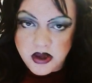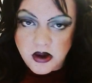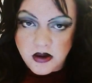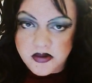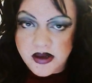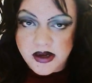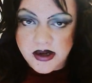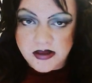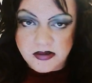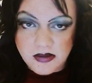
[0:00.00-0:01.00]
only cost
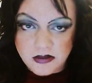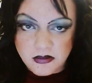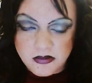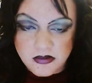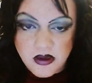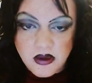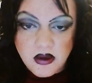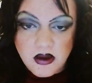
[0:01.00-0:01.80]
99 cents.